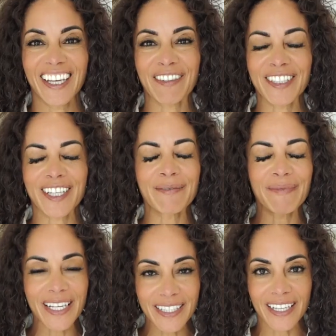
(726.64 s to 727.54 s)
it was an
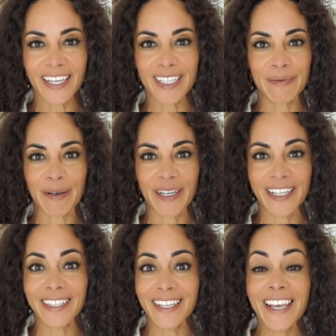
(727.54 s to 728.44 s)
amazing
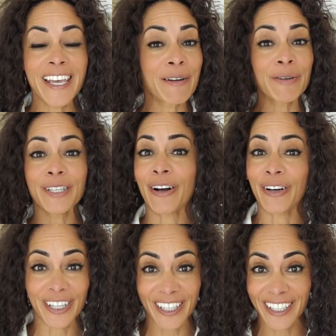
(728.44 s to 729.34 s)
experience. It was
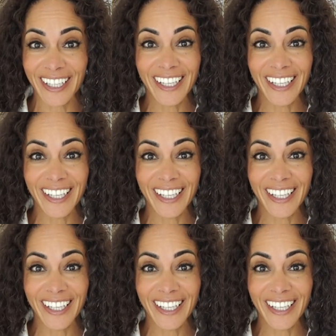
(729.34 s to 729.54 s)
hard.